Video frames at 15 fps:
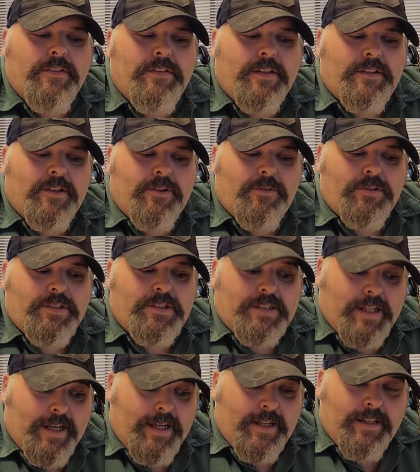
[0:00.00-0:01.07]
that there was
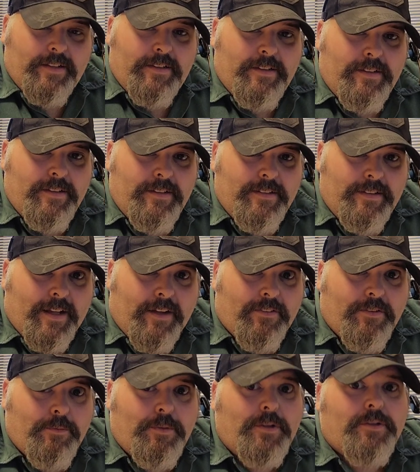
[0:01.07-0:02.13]
sand
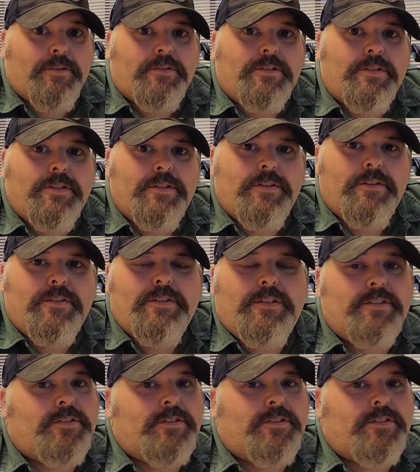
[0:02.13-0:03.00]
down the middle too.